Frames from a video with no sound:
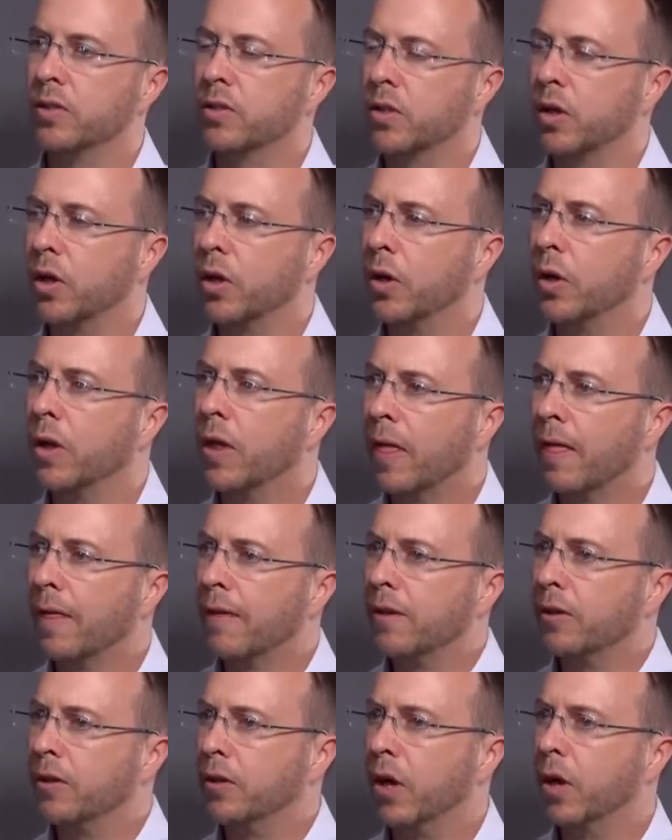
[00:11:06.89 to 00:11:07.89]
So,
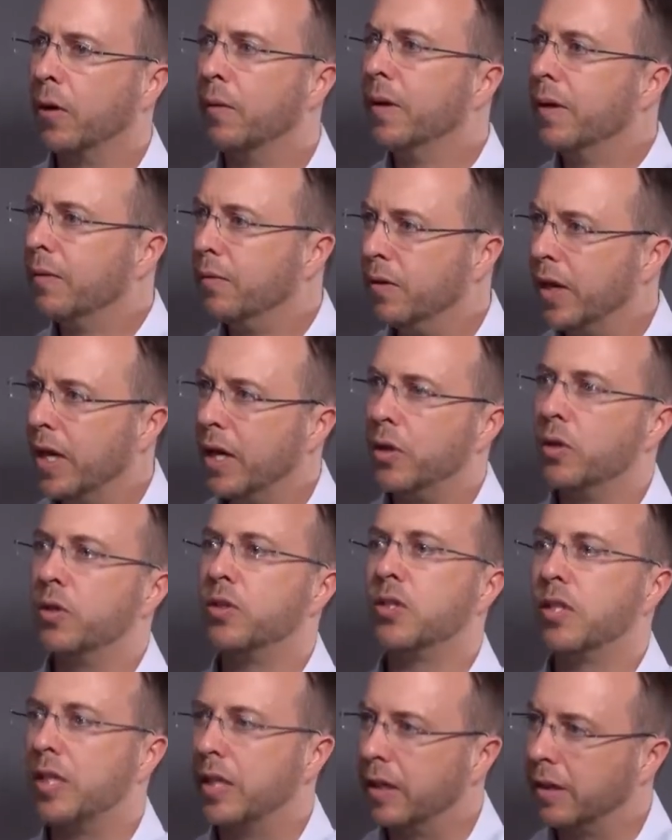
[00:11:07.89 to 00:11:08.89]
you know, there you're
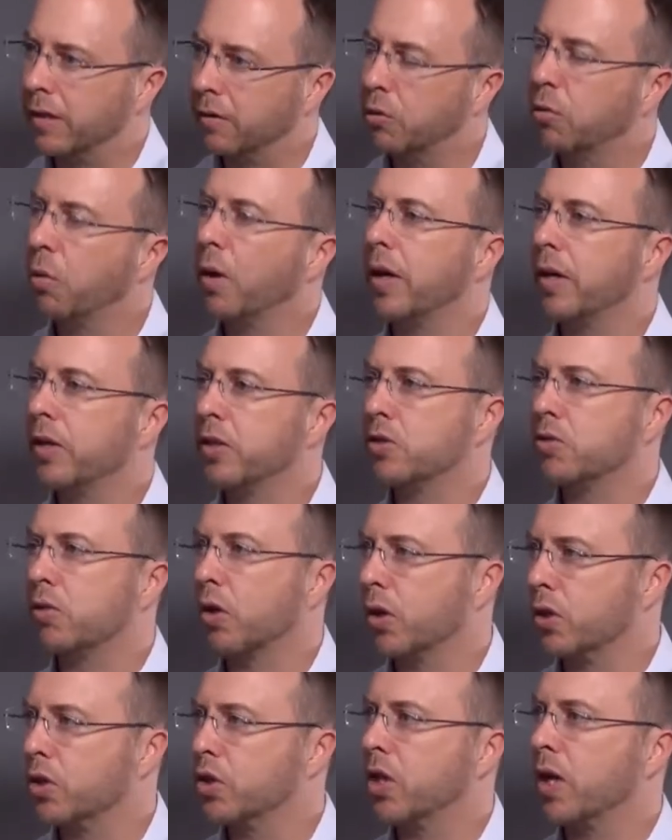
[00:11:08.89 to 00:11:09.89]
seeing quite a
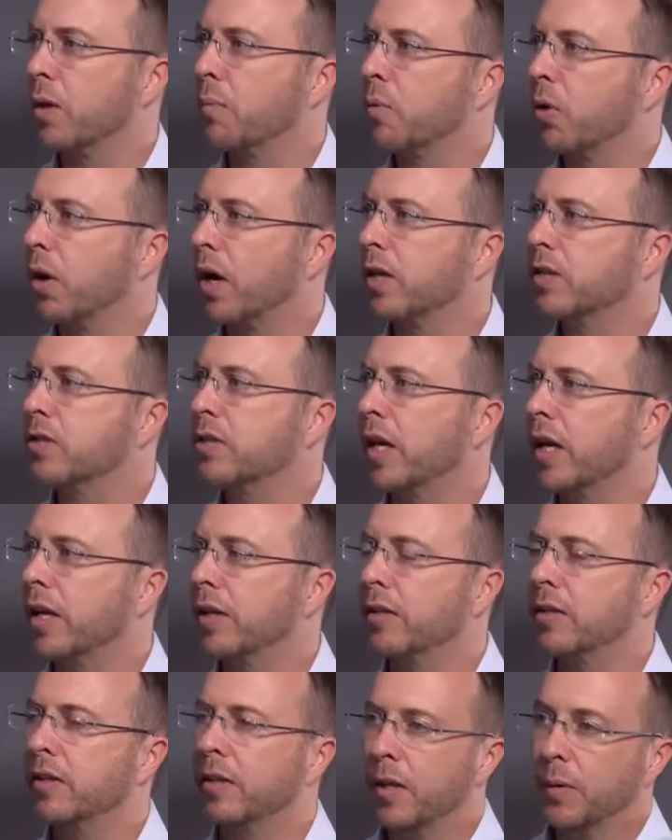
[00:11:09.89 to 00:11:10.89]
strong share price,
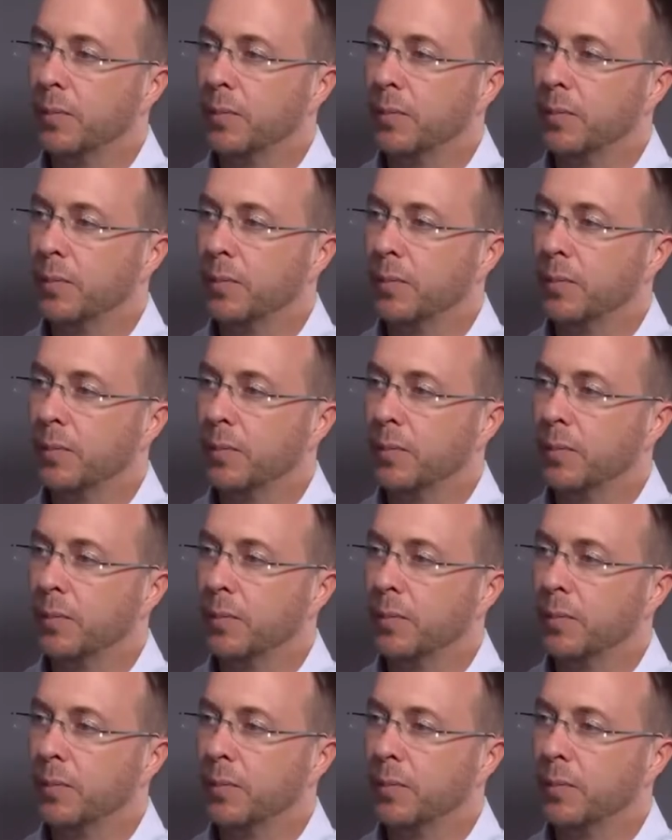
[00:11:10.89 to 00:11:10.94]
and,